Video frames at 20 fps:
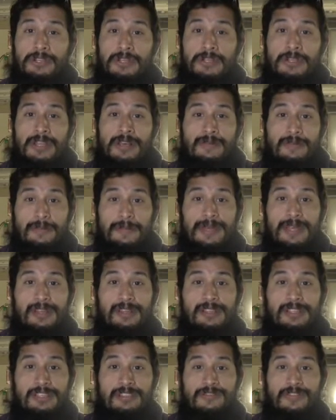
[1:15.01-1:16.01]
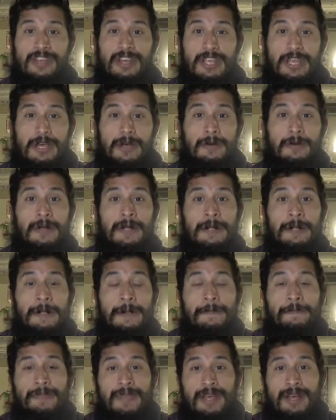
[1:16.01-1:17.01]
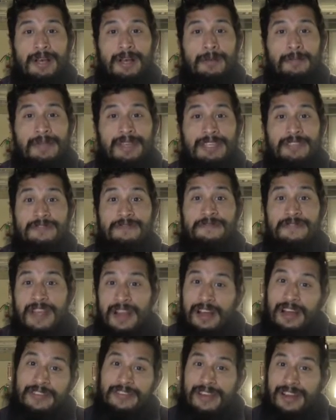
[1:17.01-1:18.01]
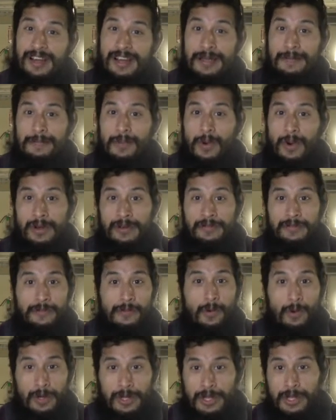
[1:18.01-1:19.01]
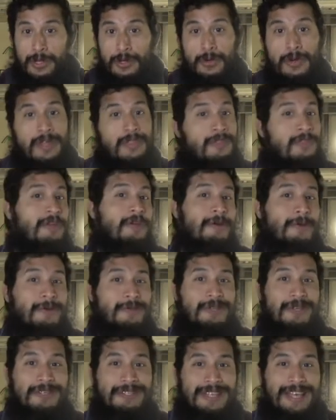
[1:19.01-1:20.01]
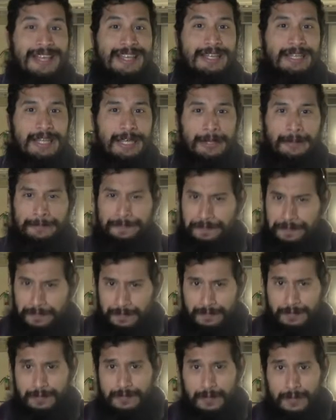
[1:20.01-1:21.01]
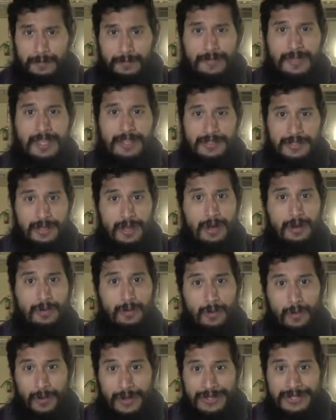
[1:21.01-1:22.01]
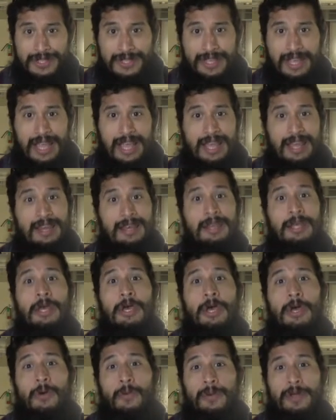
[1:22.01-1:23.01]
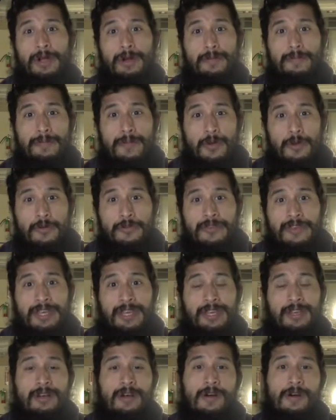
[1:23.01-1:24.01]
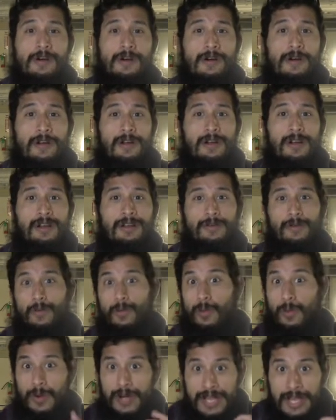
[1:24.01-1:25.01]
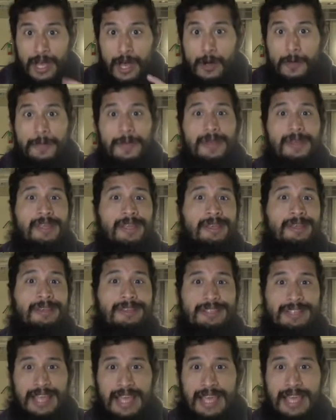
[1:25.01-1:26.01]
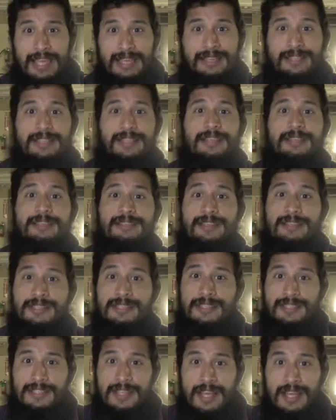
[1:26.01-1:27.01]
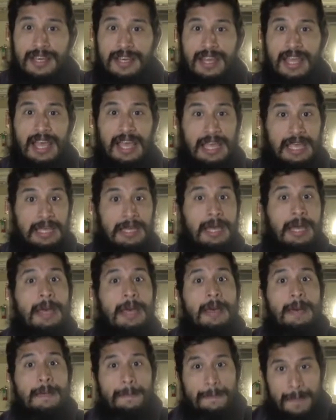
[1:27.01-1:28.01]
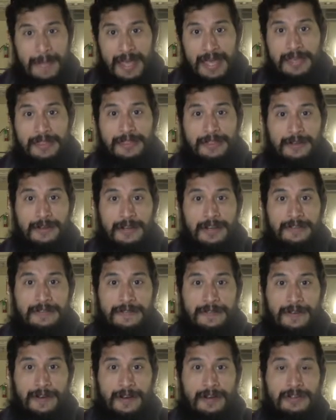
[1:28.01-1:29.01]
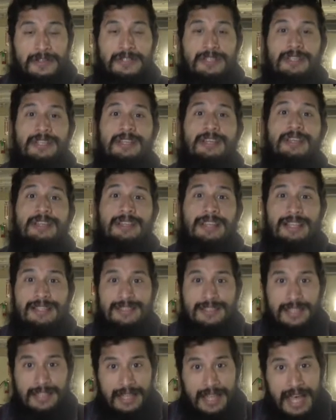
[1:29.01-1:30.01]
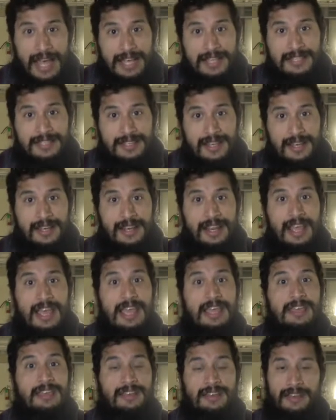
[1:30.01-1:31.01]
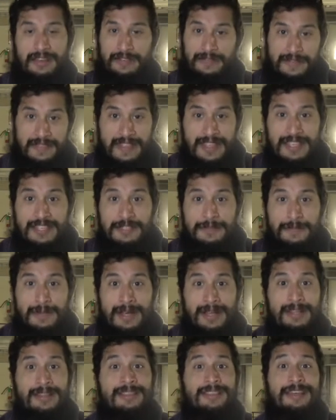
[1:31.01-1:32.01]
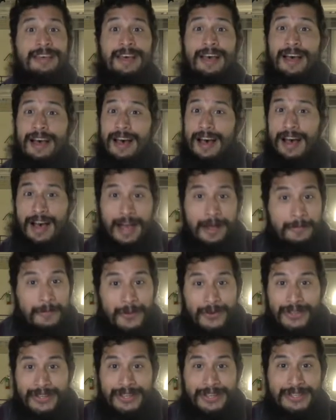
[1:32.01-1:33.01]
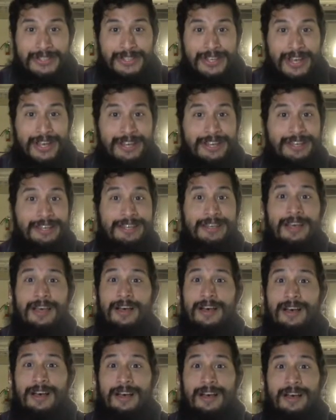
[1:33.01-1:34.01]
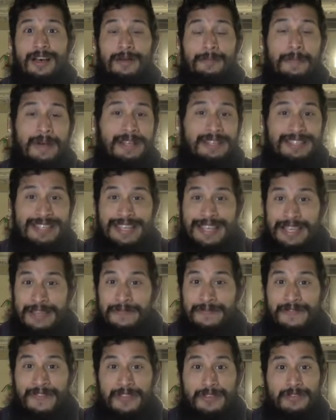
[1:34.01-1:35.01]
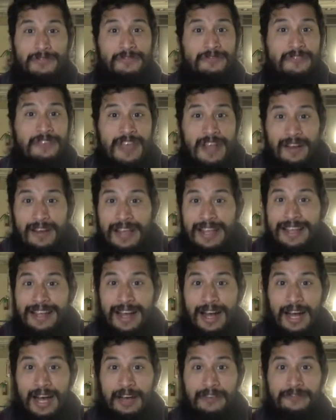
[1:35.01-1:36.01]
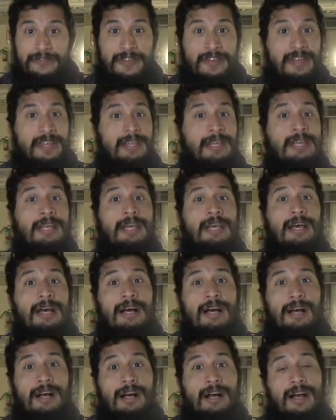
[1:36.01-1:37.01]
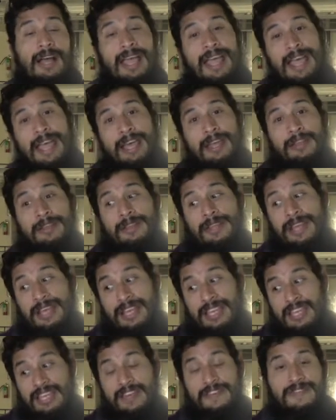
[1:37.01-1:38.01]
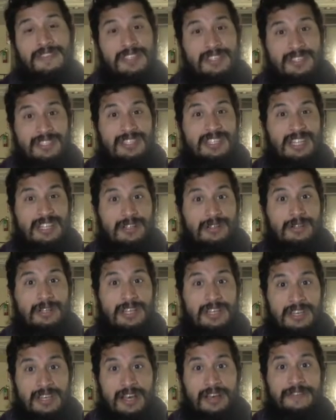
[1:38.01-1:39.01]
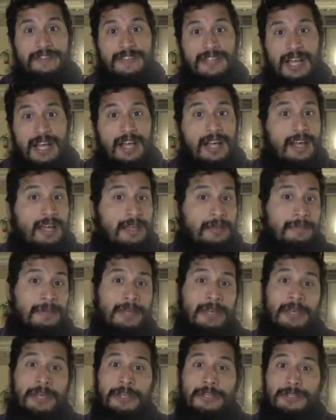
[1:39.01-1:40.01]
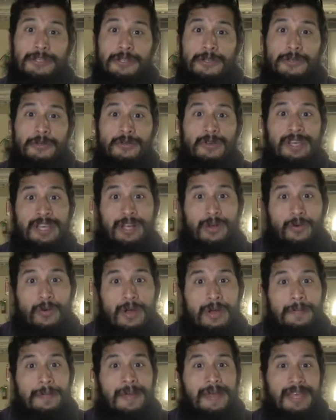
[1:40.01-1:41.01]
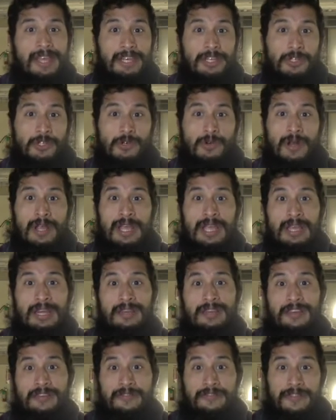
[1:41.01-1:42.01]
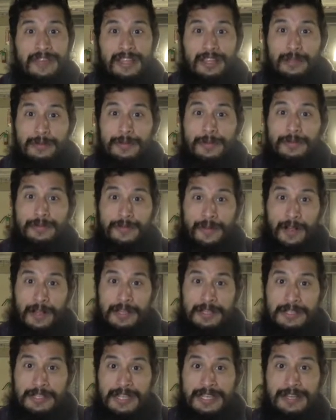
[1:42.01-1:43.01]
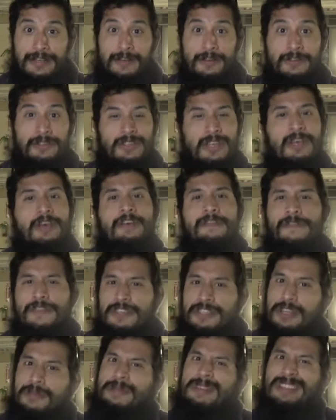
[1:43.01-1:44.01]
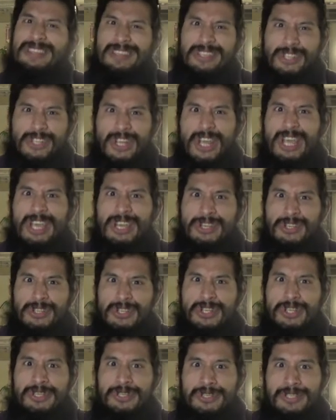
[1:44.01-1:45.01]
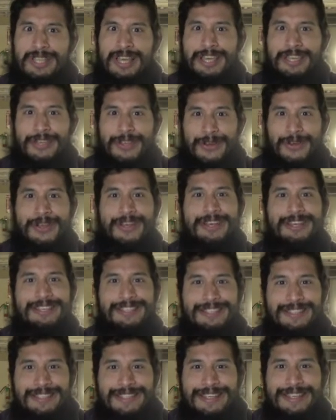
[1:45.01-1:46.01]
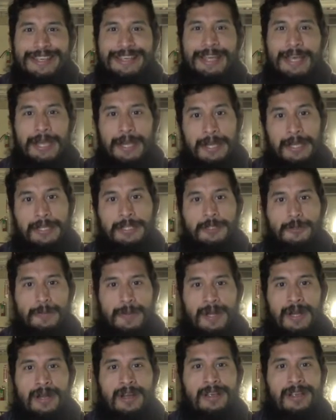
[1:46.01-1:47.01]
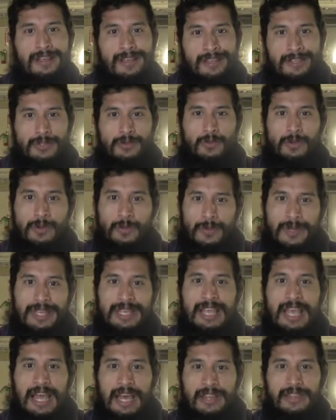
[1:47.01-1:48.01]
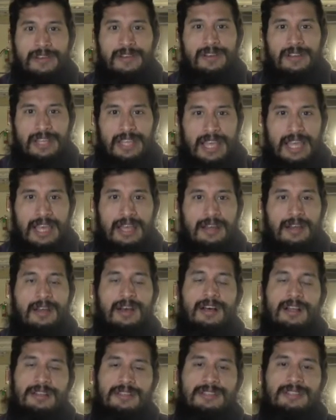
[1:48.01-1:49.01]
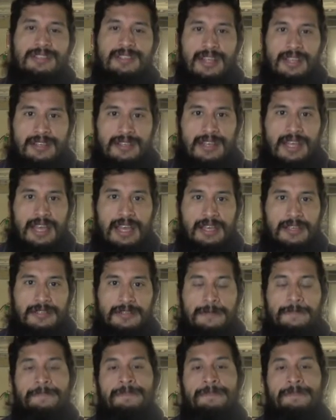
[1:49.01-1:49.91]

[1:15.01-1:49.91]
that will be on this video is very, very important for you and those attending. So once again, we are moving our reopening date to Sunday, May 31st. That's the last Sunday of this month. I'm really excited. My team feels very confident, and it gives us still enough time to equip and train available volunteers for some of the changes that you're going to see and experience when we gather again on Sundays.